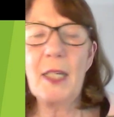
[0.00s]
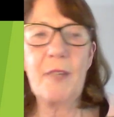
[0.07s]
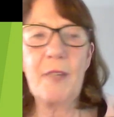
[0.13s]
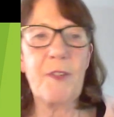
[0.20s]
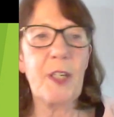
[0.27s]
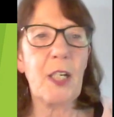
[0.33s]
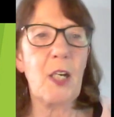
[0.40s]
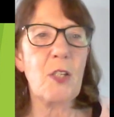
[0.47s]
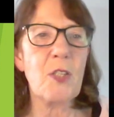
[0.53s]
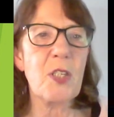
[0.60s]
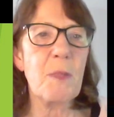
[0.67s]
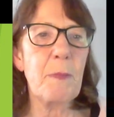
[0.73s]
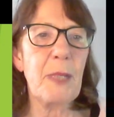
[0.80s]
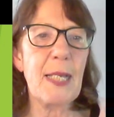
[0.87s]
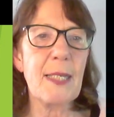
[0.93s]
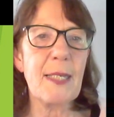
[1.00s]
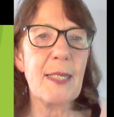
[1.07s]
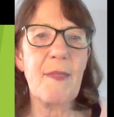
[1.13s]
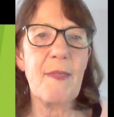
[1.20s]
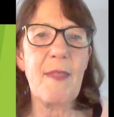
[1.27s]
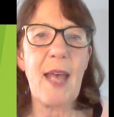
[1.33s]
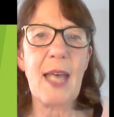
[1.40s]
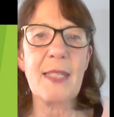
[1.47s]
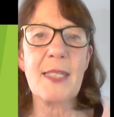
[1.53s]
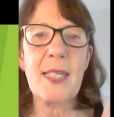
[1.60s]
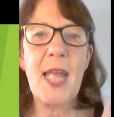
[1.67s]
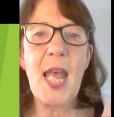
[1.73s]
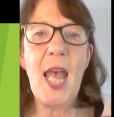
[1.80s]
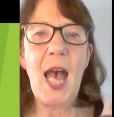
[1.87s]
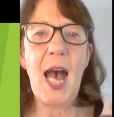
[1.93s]
if you're contemplating that.
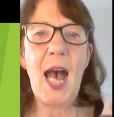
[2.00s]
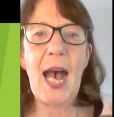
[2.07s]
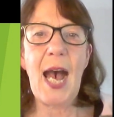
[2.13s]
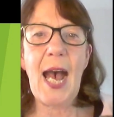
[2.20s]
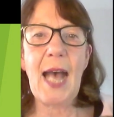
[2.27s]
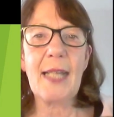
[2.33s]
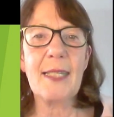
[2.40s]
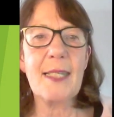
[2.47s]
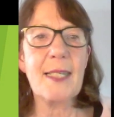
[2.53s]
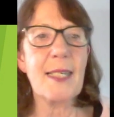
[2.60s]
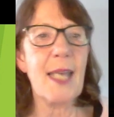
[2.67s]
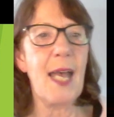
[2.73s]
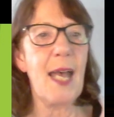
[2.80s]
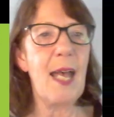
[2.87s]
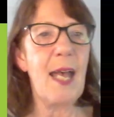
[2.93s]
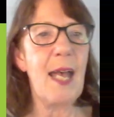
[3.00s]
And